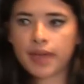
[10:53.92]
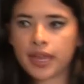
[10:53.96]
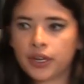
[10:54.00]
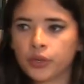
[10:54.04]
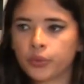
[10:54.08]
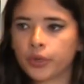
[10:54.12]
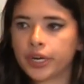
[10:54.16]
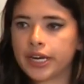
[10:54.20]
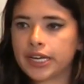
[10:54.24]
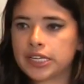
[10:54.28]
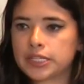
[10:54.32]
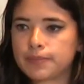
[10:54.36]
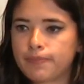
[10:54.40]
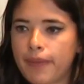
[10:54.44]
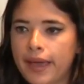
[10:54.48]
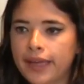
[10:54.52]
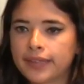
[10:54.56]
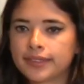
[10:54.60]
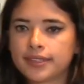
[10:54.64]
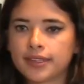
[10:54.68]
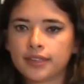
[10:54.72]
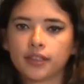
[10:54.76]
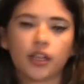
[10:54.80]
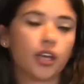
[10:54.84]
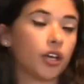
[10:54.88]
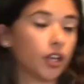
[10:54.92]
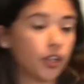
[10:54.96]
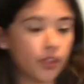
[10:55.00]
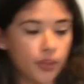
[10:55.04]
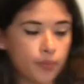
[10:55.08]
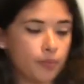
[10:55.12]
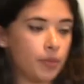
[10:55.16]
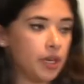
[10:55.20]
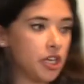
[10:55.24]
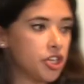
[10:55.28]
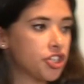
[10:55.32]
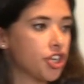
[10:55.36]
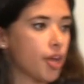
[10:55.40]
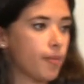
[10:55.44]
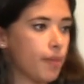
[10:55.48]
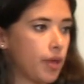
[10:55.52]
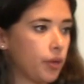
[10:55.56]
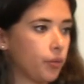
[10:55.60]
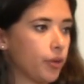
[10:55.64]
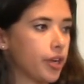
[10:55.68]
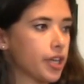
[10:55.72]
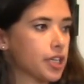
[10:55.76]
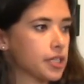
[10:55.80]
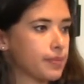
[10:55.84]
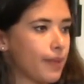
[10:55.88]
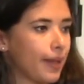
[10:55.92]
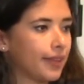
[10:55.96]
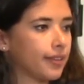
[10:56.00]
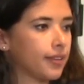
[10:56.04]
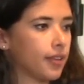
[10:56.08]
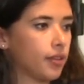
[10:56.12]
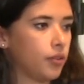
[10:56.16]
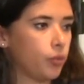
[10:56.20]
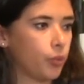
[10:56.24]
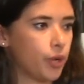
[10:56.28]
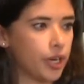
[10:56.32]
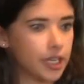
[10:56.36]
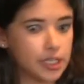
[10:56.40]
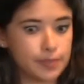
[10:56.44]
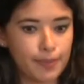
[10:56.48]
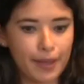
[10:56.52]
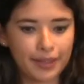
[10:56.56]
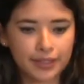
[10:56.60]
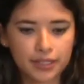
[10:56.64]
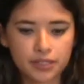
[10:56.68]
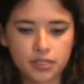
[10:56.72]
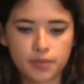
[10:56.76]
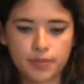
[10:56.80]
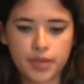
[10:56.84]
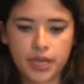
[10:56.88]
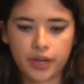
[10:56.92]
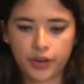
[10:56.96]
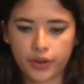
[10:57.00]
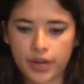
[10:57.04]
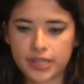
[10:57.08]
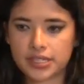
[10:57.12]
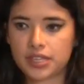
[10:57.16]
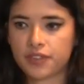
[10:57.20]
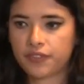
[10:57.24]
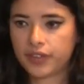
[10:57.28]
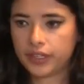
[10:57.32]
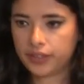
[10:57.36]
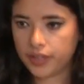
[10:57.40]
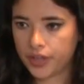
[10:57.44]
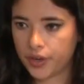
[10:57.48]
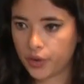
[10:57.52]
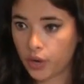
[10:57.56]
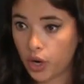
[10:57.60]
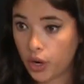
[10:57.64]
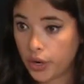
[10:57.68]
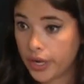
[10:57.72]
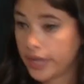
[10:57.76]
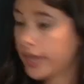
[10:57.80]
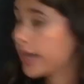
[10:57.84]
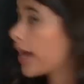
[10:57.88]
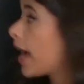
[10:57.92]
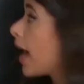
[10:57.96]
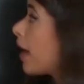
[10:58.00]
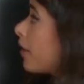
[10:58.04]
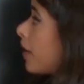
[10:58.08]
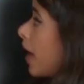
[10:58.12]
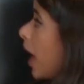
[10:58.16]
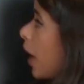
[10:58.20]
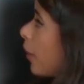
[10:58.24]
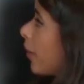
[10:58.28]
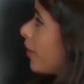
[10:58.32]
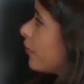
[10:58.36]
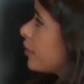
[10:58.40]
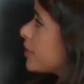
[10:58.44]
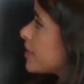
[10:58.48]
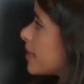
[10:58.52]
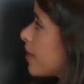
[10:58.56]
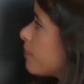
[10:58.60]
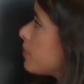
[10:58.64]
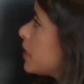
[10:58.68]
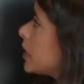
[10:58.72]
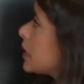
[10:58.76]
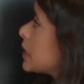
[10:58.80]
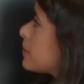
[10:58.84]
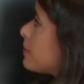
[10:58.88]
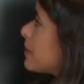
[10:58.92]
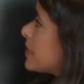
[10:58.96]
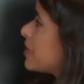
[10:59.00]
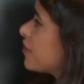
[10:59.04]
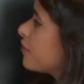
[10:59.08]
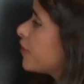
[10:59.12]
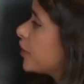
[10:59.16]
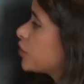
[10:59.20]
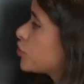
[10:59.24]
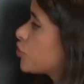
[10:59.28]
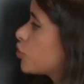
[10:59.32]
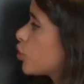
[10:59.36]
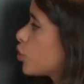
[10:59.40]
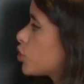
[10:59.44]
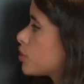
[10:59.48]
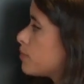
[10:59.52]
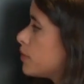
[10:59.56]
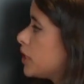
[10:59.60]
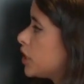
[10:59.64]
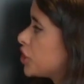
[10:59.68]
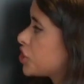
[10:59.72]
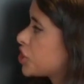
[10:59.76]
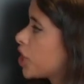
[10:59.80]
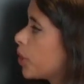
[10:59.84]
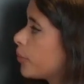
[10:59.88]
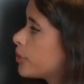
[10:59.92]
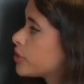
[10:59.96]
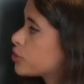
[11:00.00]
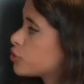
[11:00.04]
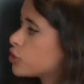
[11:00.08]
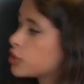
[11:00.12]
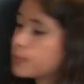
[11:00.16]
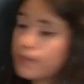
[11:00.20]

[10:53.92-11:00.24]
militiamen were expected to be aggressive and heroic. However, something specific to those militia was